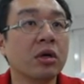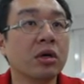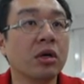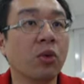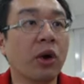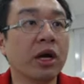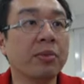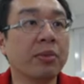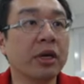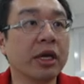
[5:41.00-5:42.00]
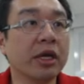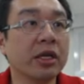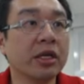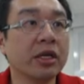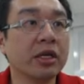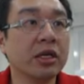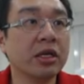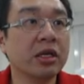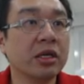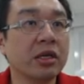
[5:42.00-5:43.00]
the white play
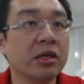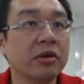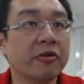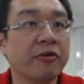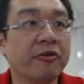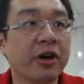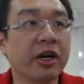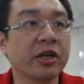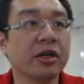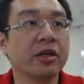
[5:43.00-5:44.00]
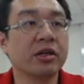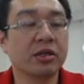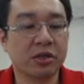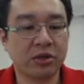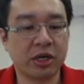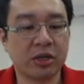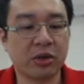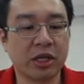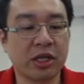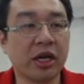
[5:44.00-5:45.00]
e5, trying to
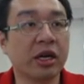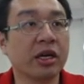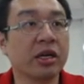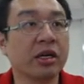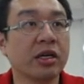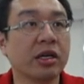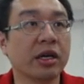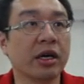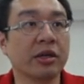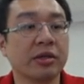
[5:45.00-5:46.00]
attack the knight.